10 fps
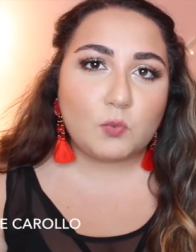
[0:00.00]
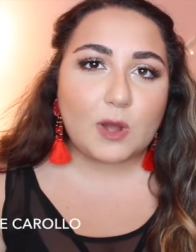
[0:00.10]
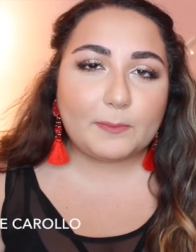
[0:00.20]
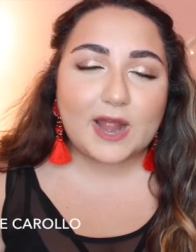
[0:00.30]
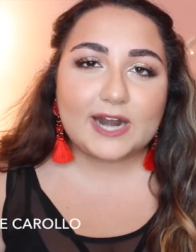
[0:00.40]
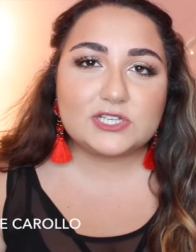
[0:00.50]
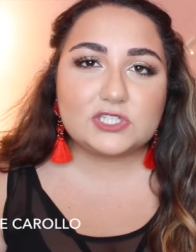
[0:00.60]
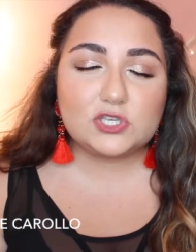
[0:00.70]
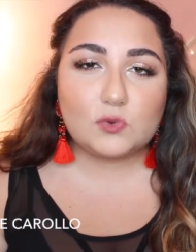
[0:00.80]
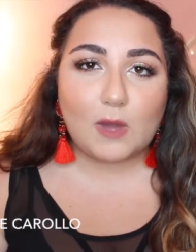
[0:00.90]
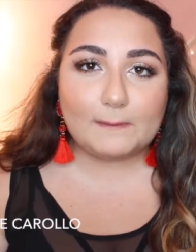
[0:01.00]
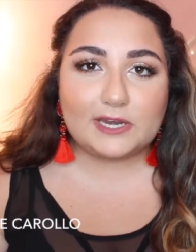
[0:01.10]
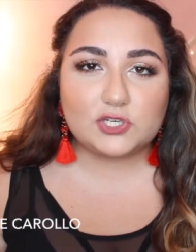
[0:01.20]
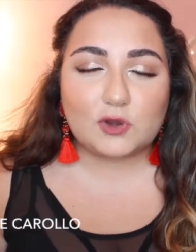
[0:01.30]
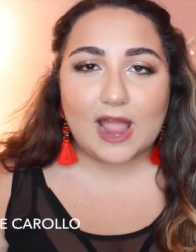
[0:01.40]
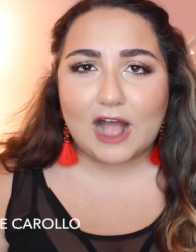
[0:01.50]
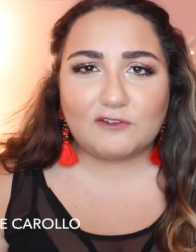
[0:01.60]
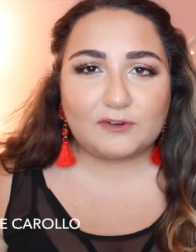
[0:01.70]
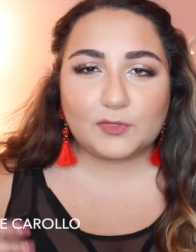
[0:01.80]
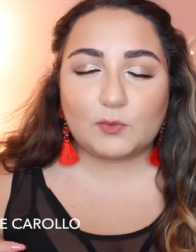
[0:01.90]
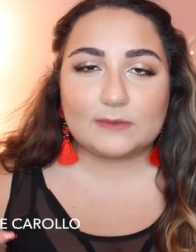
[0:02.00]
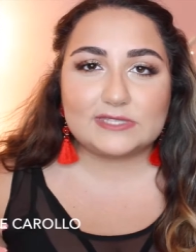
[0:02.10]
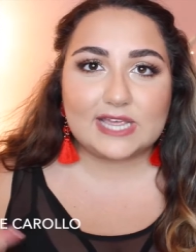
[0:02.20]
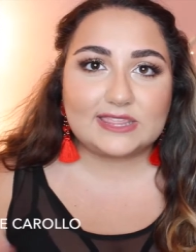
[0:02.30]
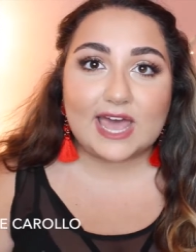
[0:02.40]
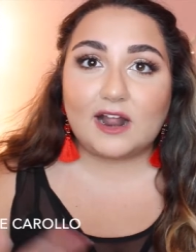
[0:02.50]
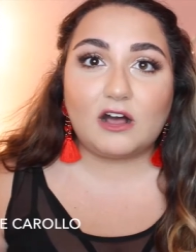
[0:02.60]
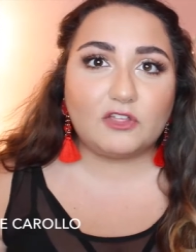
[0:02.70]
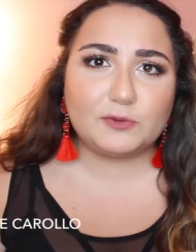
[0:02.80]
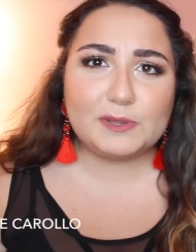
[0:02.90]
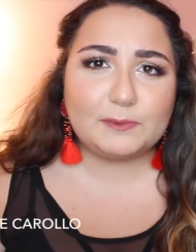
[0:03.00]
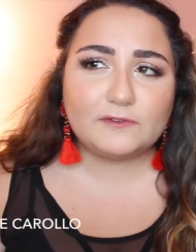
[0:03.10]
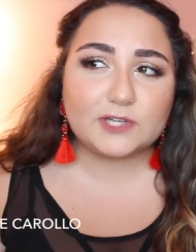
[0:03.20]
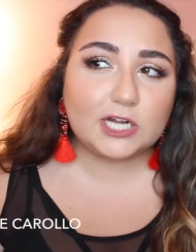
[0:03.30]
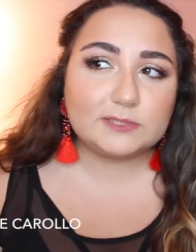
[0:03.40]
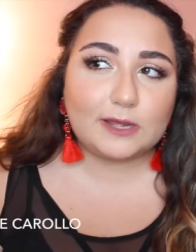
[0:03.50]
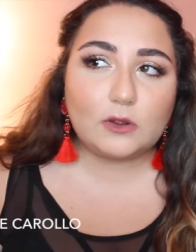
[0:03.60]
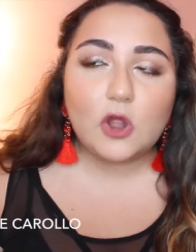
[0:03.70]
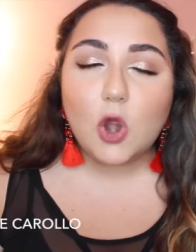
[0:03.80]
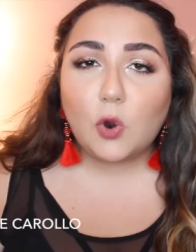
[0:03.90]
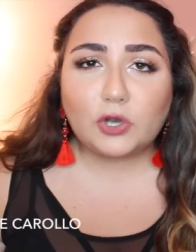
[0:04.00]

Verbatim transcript: what products do you want me to try out from the website that other people have talked about